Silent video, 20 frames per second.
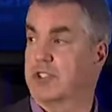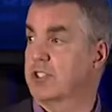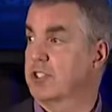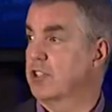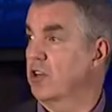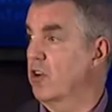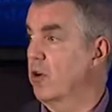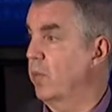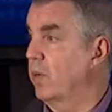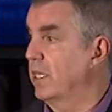
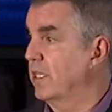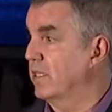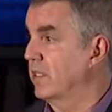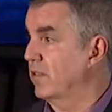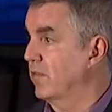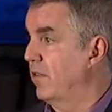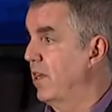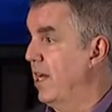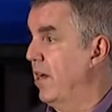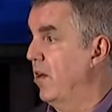determinants
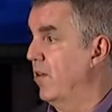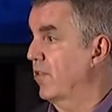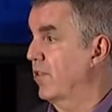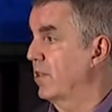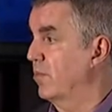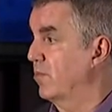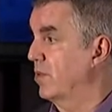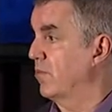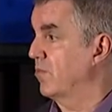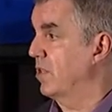of health
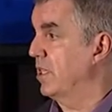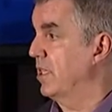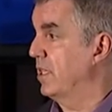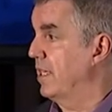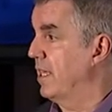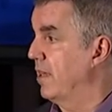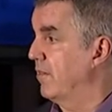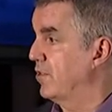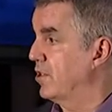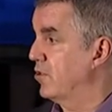and we
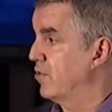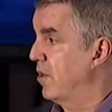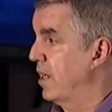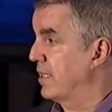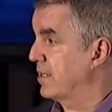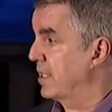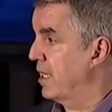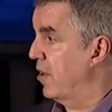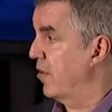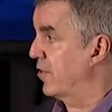really have
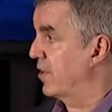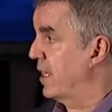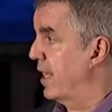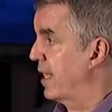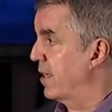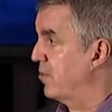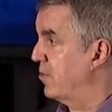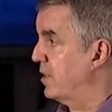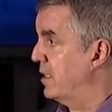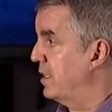addressed health
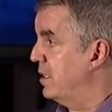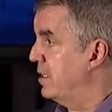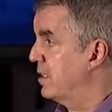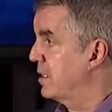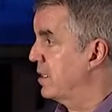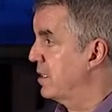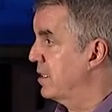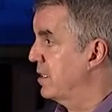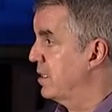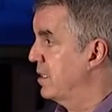
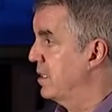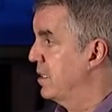inequities.